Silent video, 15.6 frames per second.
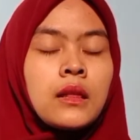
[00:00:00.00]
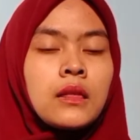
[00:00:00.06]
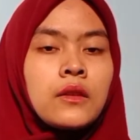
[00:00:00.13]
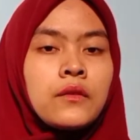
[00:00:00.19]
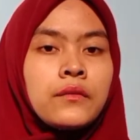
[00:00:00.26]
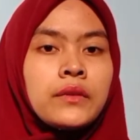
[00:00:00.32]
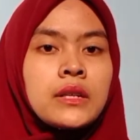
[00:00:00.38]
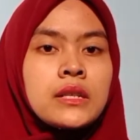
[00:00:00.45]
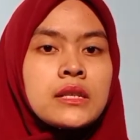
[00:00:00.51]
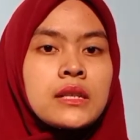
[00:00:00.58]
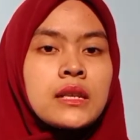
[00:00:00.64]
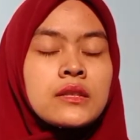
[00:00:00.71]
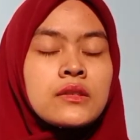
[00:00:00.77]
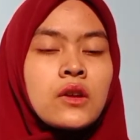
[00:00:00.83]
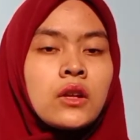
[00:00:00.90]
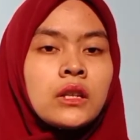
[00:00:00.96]
the first
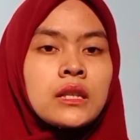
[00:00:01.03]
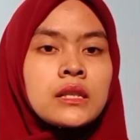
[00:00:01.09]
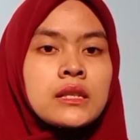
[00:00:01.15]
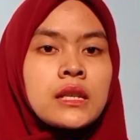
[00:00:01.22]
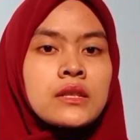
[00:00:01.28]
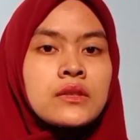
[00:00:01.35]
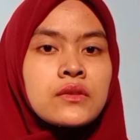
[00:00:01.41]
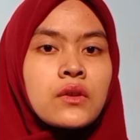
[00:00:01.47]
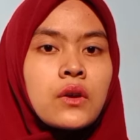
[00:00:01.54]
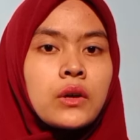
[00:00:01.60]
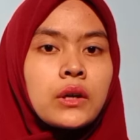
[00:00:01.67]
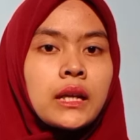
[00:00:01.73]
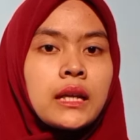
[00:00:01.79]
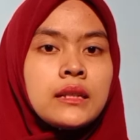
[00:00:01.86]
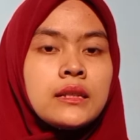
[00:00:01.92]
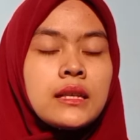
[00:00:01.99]
is holistic
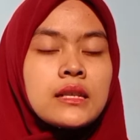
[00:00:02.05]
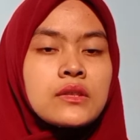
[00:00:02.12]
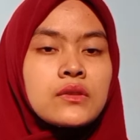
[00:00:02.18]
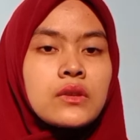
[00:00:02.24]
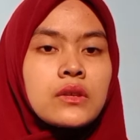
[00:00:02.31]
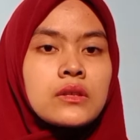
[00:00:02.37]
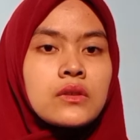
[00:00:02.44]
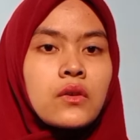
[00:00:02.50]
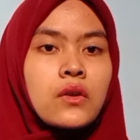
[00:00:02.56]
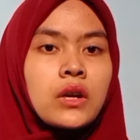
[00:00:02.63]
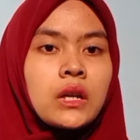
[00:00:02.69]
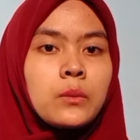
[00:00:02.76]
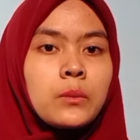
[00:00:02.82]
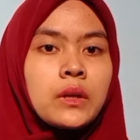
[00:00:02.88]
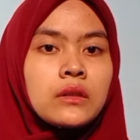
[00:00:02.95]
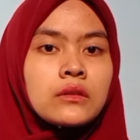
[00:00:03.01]
scoring, is a
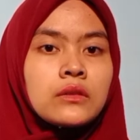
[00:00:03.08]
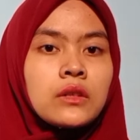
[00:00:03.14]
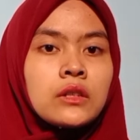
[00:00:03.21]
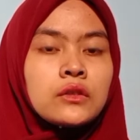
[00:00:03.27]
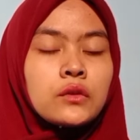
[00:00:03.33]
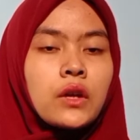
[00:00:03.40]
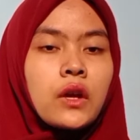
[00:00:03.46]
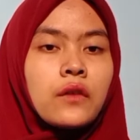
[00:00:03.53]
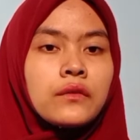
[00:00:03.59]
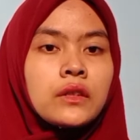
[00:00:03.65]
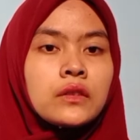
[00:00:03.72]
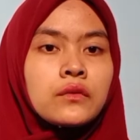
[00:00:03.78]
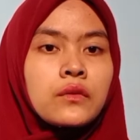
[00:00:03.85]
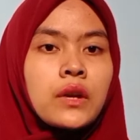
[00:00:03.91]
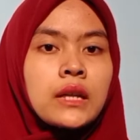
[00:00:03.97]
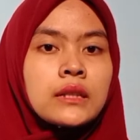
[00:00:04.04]
scoring method to
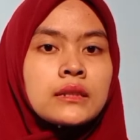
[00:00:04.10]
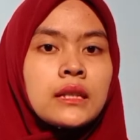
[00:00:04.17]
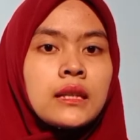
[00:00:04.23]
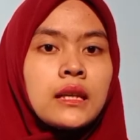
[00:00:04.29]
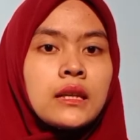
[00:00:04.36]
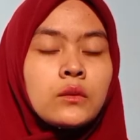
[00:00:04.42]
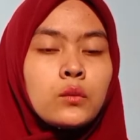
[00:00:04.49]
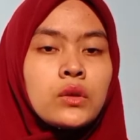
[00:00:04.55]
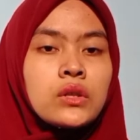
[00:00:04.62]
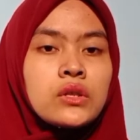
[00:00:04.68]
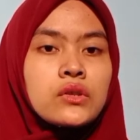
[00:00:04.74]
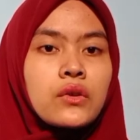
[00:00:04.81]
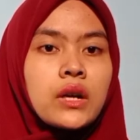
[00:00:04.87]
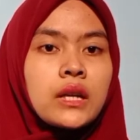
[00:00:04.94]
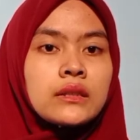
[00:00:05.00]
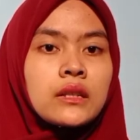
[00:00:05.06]
evaluate writing in which
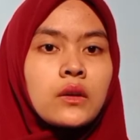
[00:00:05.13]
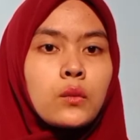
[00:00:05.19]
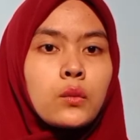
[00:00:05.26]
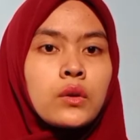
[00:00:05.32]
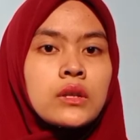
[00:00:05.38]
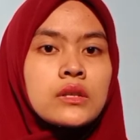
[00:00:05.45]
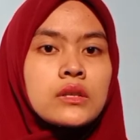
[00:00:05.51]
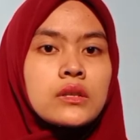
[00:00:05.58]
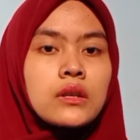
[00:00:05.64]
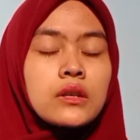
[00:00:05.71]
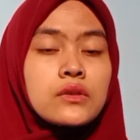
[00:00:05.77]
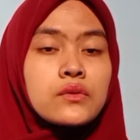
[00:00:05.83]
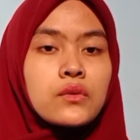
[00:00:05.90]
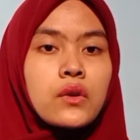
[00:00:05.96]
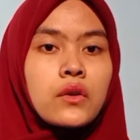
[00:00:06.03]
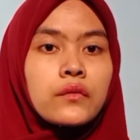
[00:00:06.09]
rather awards a
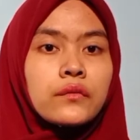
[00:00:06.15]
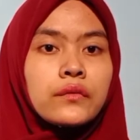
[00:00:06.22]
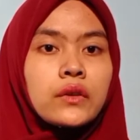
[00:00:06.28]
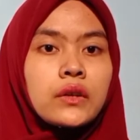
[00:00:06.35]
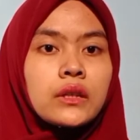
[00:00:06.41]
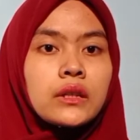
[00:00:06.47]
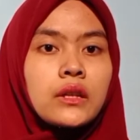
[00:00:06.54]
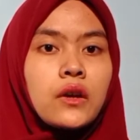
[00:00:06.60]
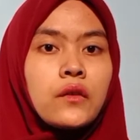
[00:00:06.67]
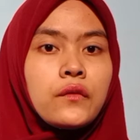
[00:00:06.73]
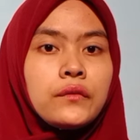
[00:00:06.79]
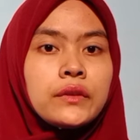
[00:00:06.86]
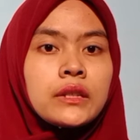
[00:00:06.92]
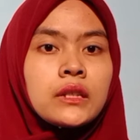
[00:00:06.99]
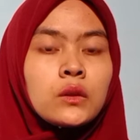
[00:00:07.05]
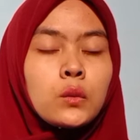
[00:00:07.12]
score for the
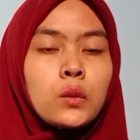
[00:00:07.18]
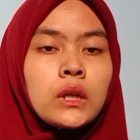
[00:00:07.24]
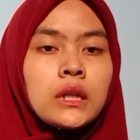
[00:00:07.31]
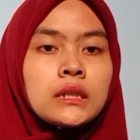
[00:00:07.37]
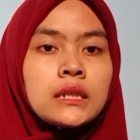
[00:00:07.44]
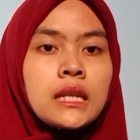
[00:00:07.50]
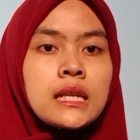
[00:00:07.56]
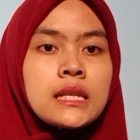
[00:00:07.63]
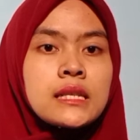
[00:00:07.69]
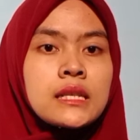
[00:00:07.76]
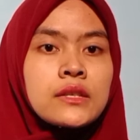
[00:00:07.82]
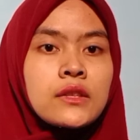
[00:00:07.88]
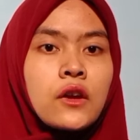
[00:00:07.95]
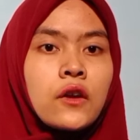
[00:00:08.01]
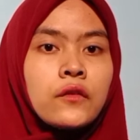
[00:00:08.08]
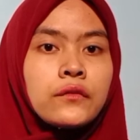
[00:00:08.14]
overall quality instead
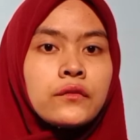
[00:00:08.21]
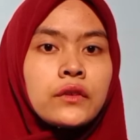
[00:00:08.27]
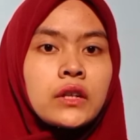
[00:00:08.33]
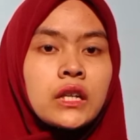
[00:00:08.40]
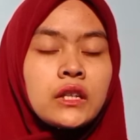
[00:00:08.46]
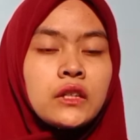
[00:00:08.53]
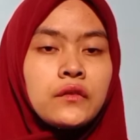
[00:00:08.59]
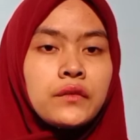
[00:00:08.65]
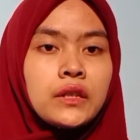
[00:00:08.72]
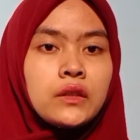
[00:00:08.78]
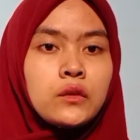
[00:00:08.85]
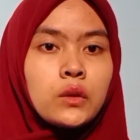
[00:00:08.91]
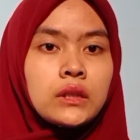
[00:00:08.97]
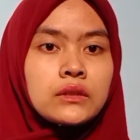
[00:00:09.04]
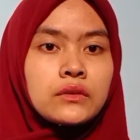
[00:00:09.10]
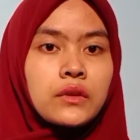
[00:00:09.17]
of for
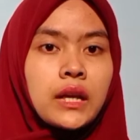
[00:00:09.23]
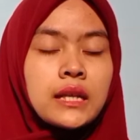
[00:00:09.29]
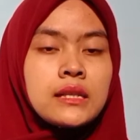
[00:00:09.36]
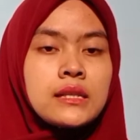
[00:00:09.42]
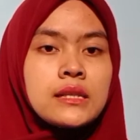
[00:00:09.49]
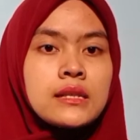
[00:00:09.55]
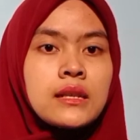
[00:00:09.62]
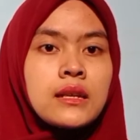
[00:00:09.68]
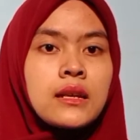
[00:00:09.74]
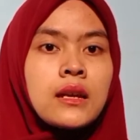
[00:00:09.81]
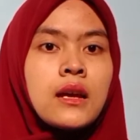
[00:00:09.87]
individual traits.